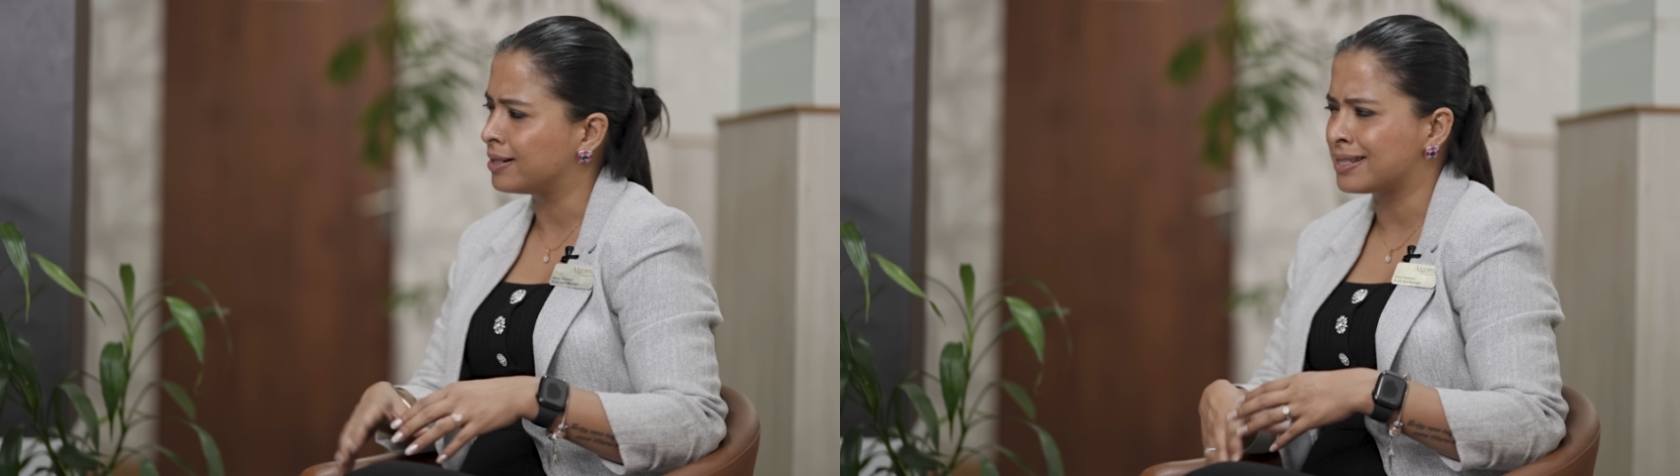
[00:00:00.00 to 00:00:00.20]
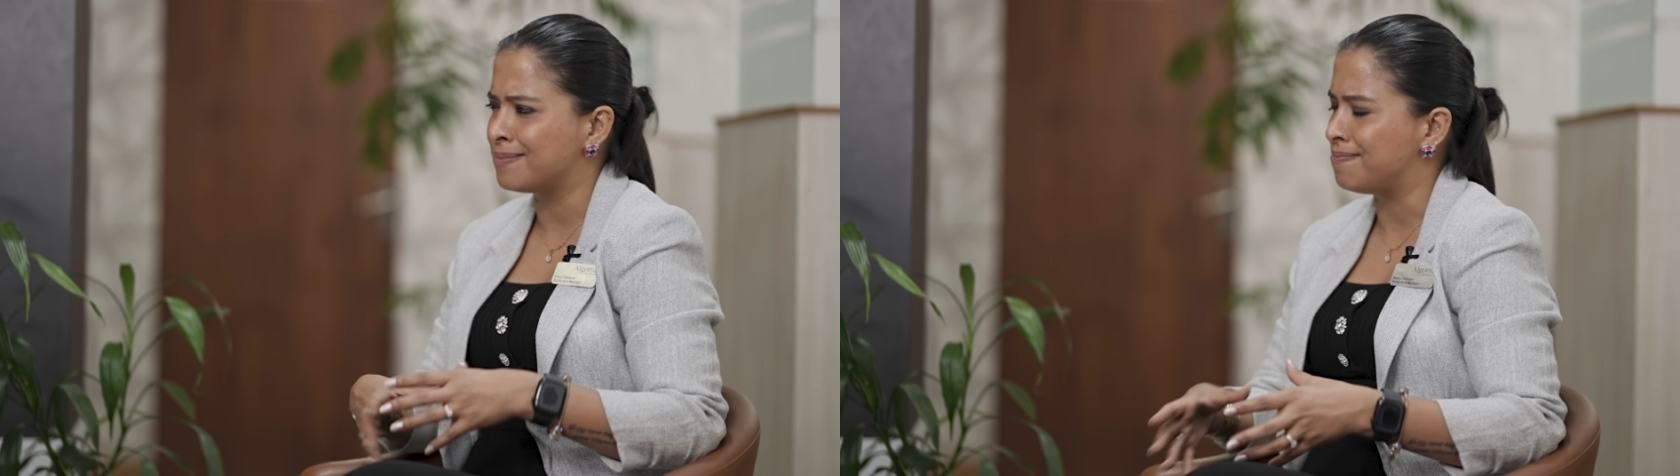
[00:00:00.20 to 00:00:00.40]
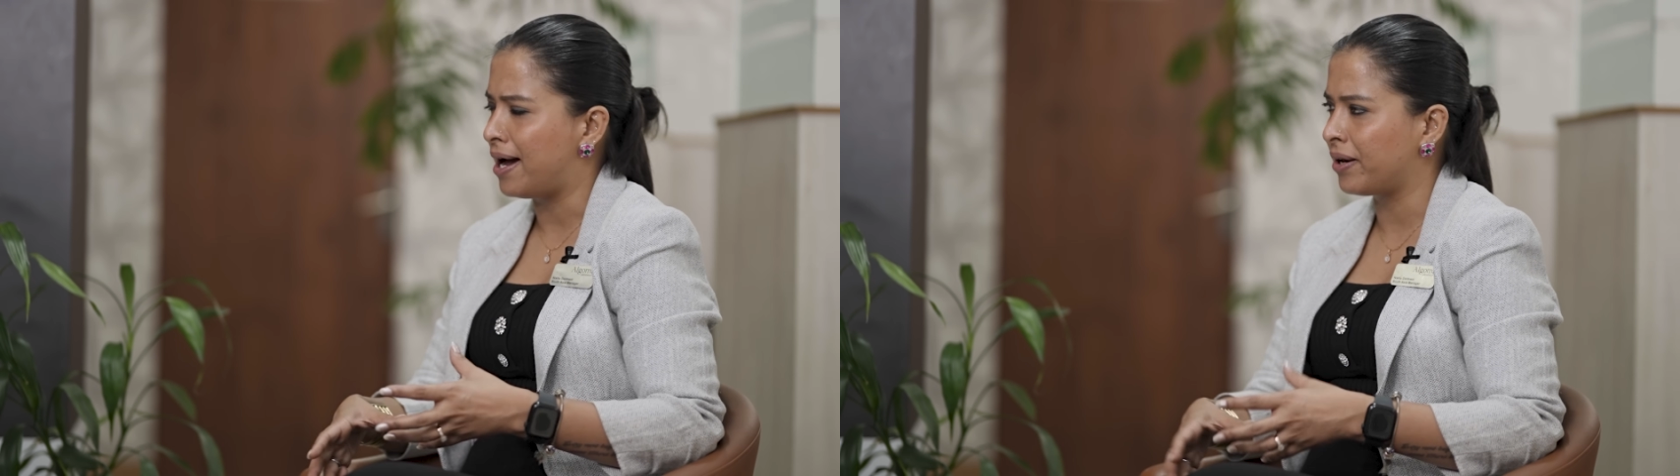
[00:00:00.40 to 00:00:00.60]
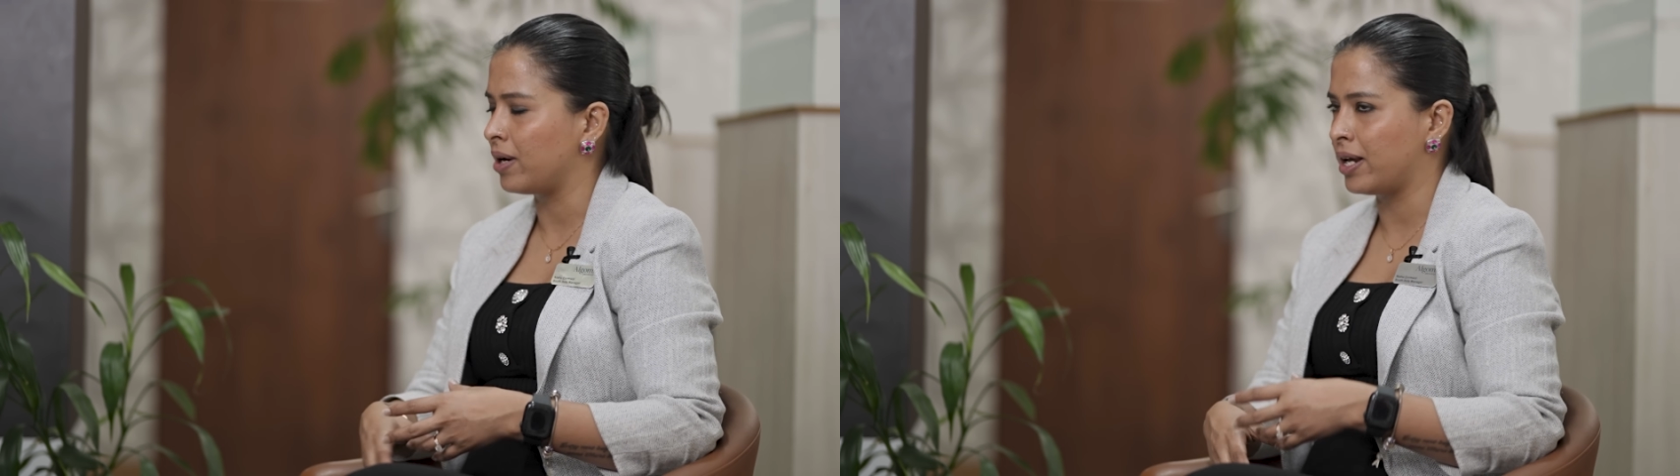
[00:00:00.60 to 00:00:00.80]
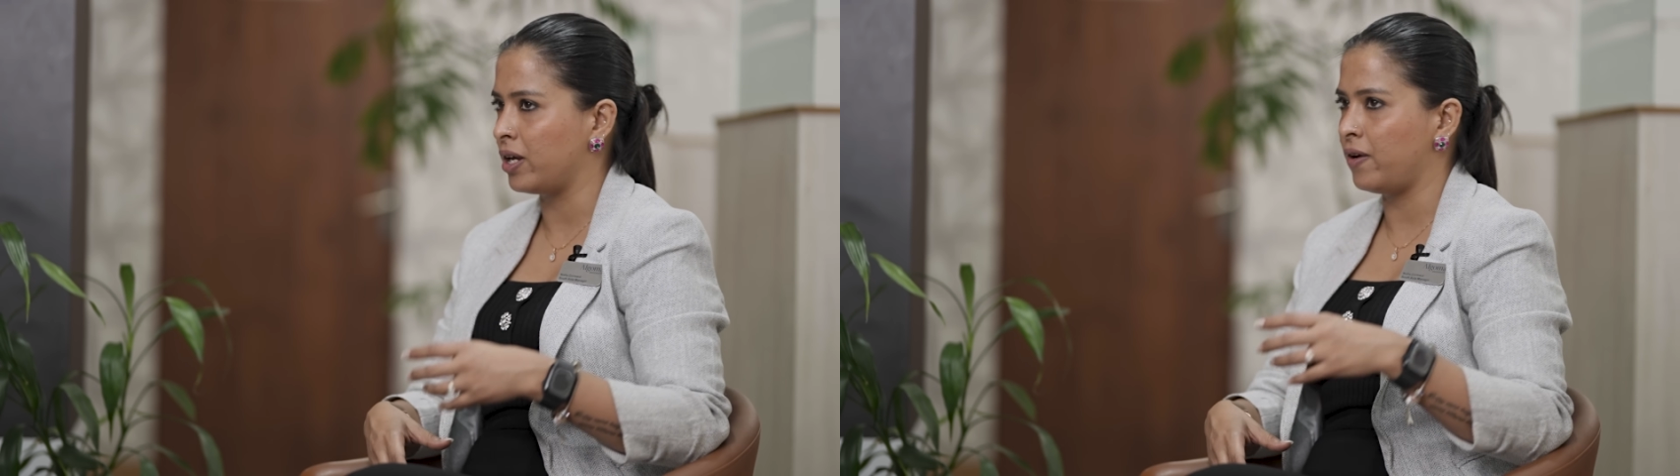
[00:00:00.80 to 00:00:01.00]
It doesn't matter
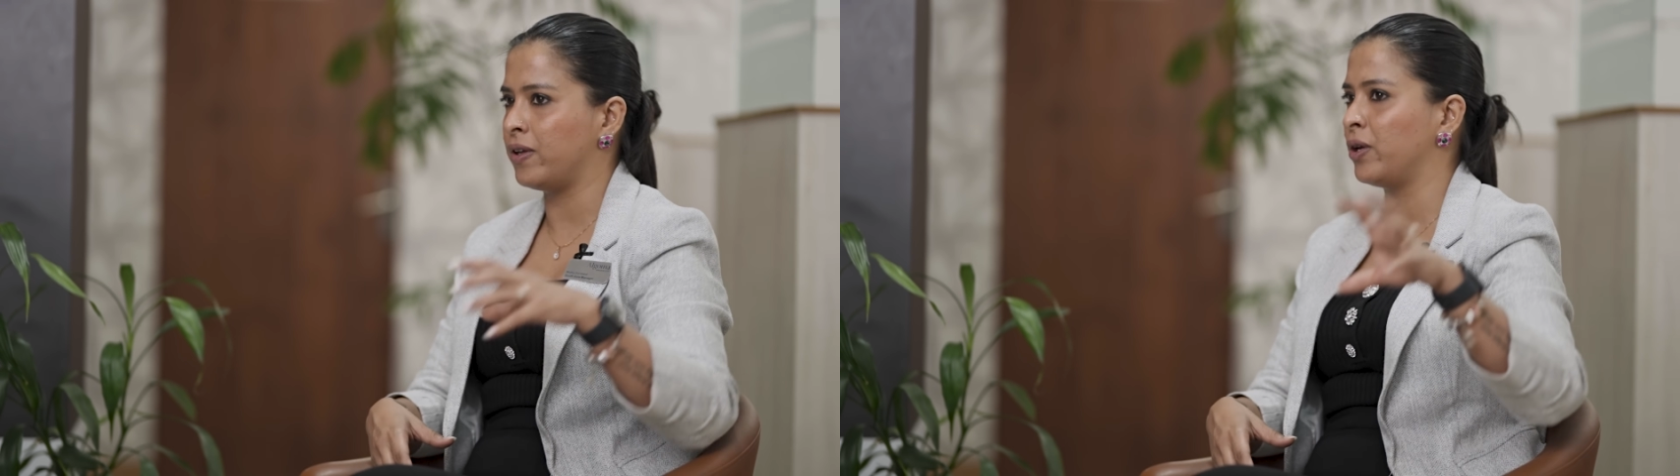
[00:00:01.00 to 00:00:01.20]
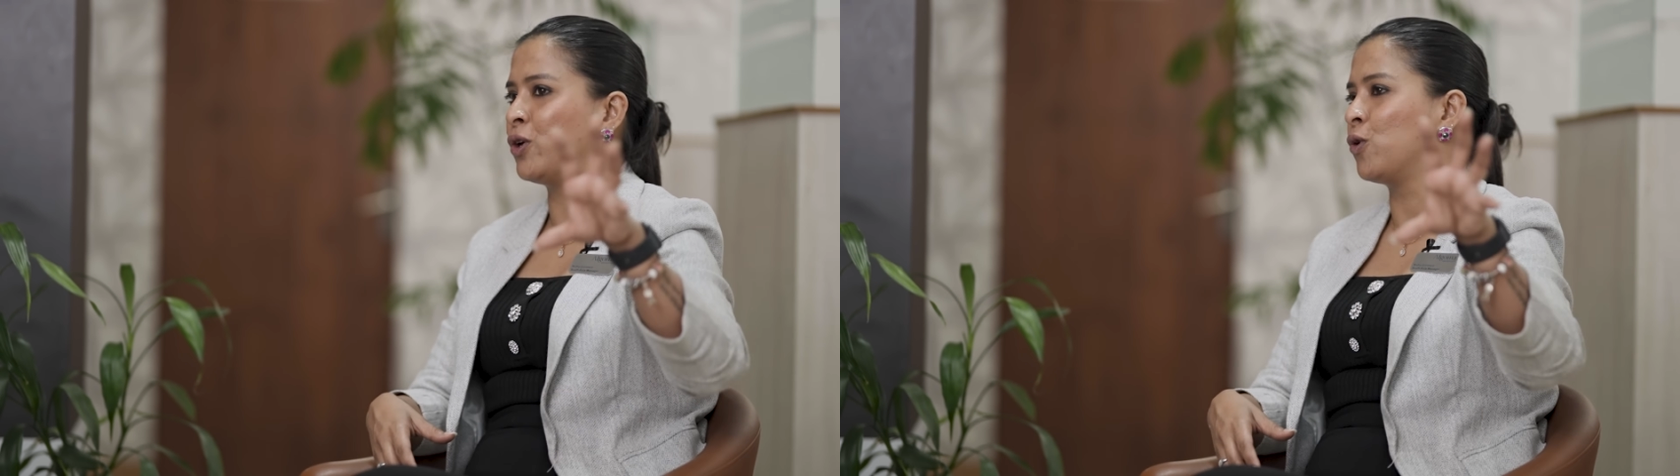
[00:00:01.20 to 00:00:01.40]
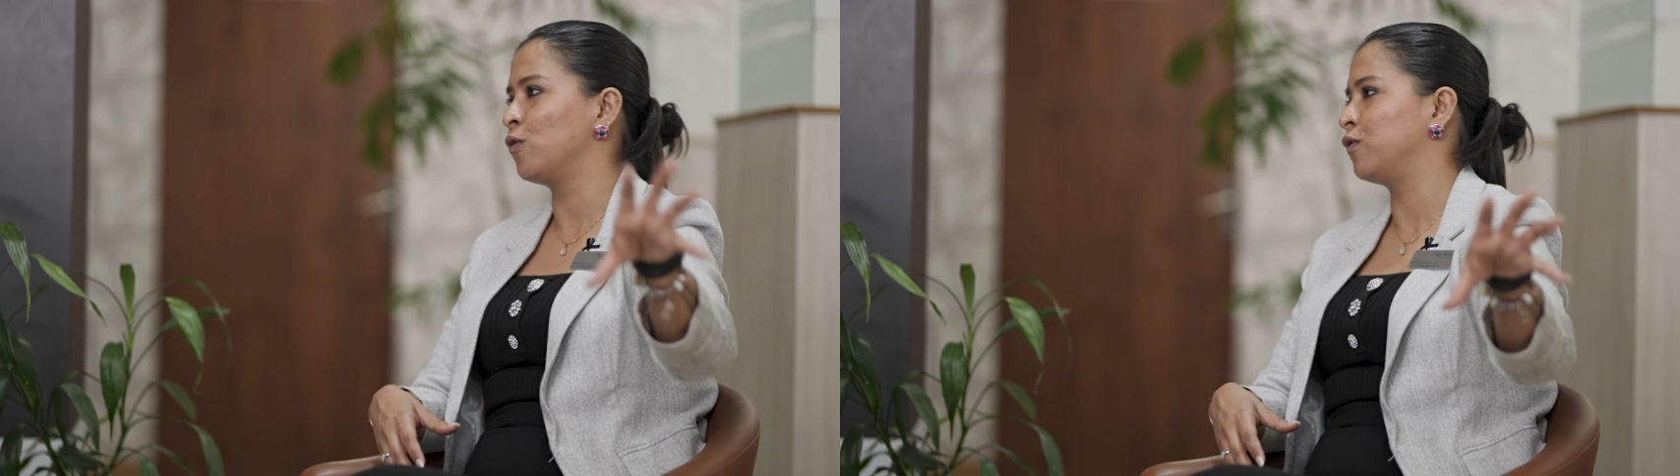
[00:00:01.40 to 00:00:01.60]
like whether you're going